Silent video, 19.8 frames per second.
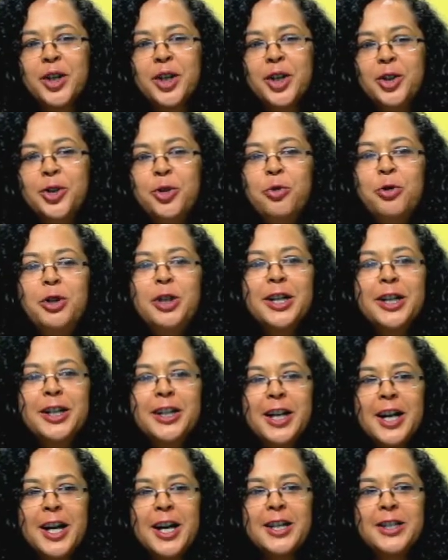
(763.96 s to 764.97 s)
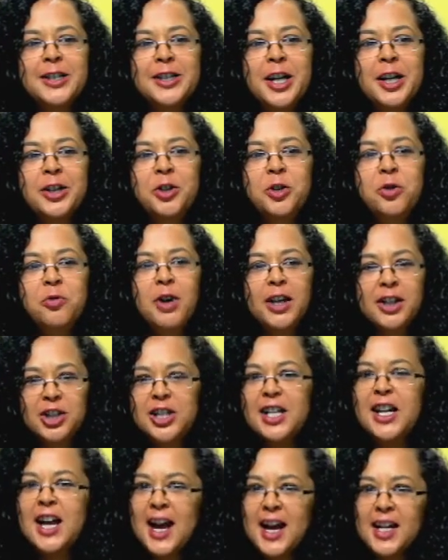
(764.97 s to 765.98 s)
realized that you
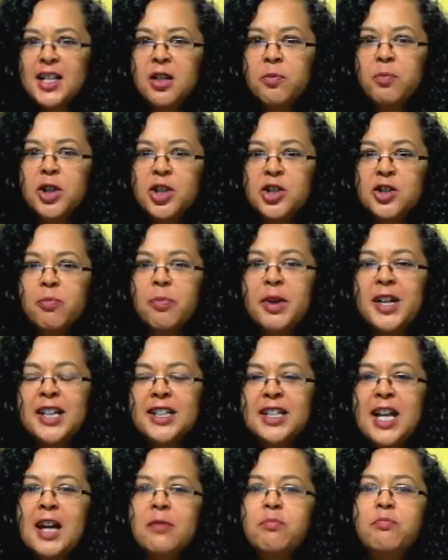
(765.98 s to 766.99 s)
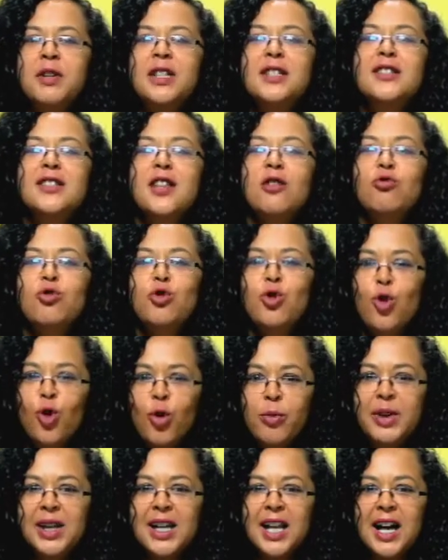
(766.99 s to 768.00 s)
actually had depression, but it had been so
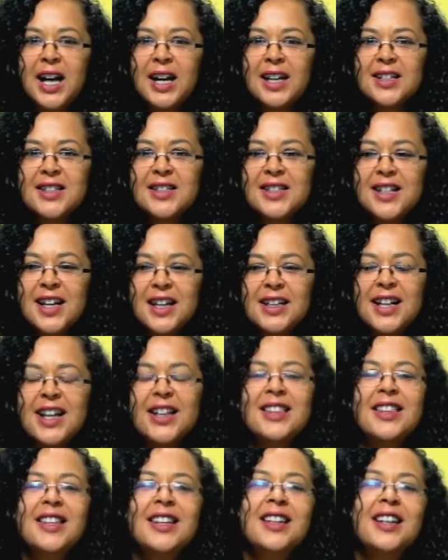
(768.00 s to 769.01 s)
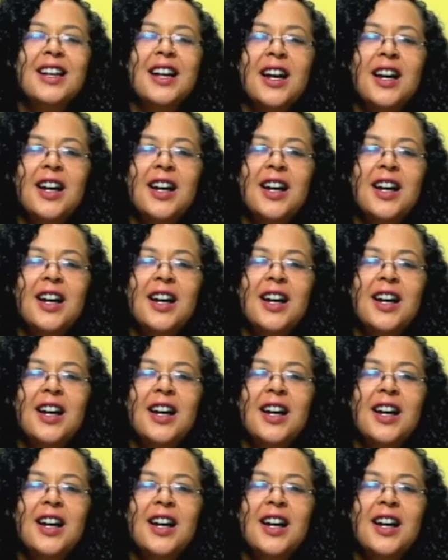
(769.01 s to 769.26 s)
normalized. And I think,